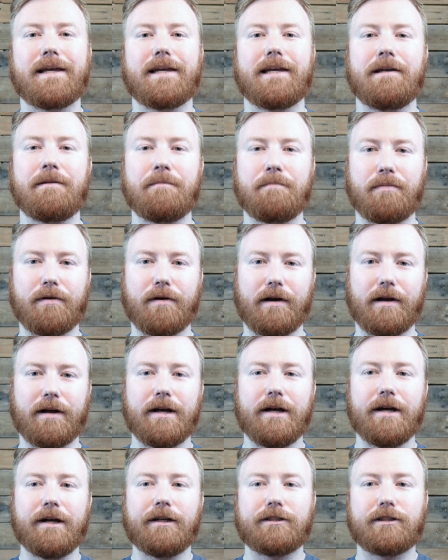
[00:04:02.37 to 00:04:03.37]
input.
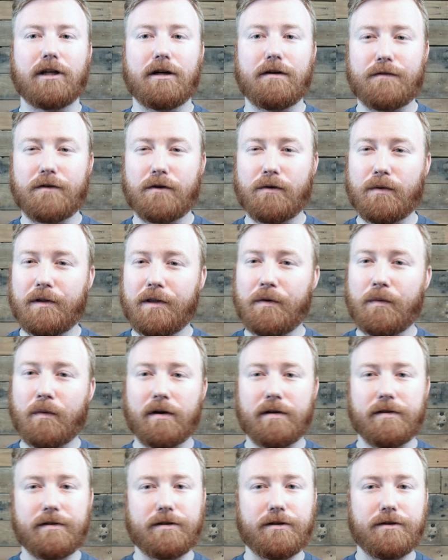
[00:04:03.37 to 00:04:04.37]
So if you really
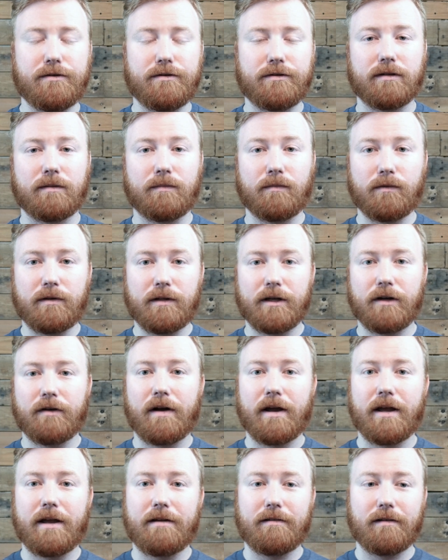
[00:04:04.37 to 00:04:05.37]
want to do some really
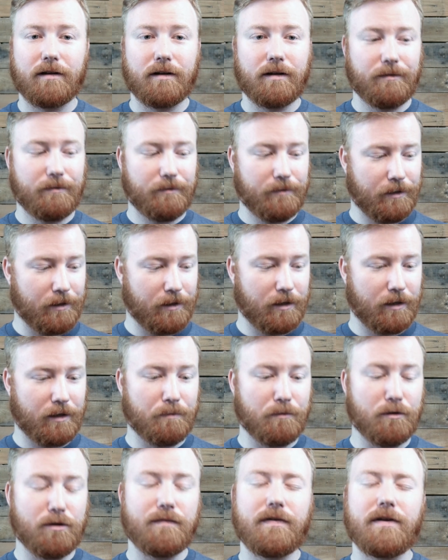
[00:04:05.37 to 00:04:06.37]
great
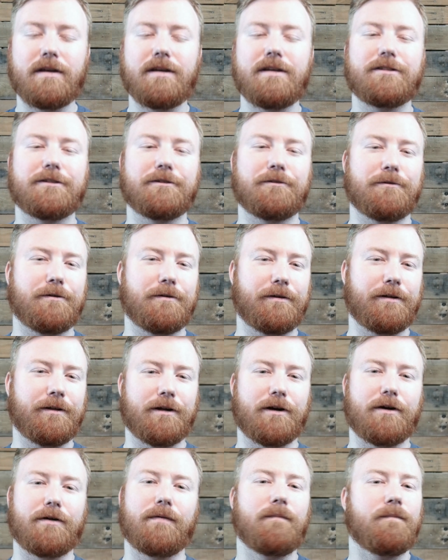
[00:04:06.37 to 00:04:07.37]
movies or, you
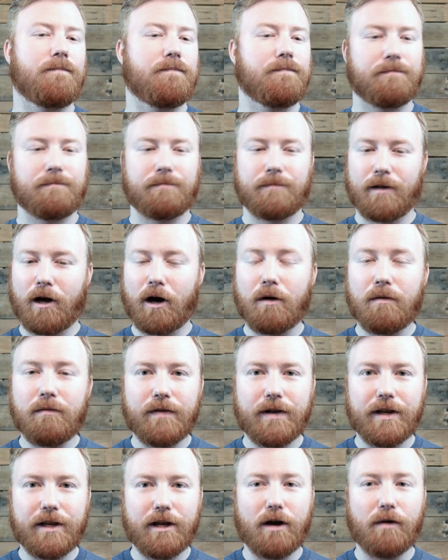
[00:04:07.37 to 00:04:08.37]
know, home
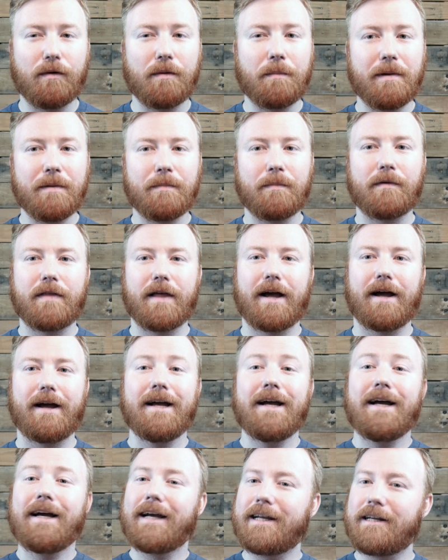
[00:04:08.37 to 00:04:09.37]
video, remember that
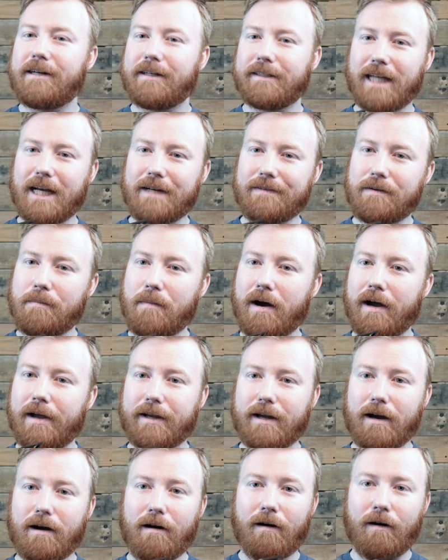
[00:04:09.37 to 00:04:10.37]
it does have a
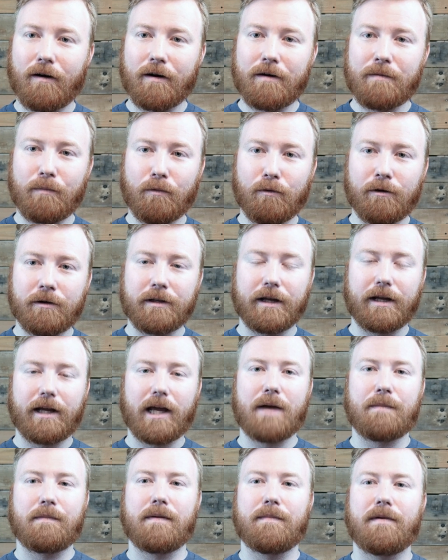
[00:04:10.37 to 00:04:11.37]
mic on board the
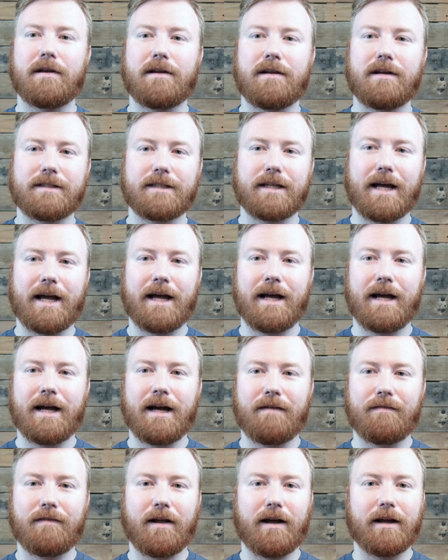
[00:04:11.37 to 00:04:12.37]
camera, but it doesn't
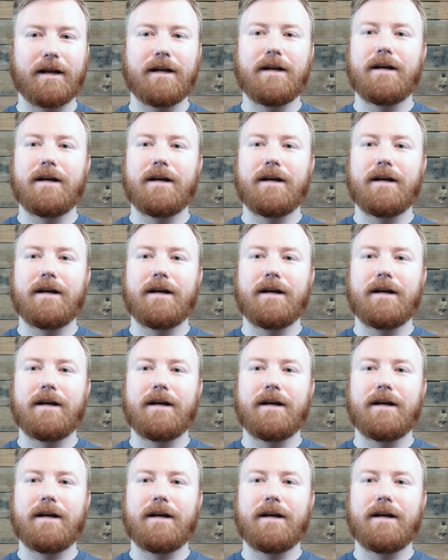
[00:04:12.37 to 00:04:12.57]
have like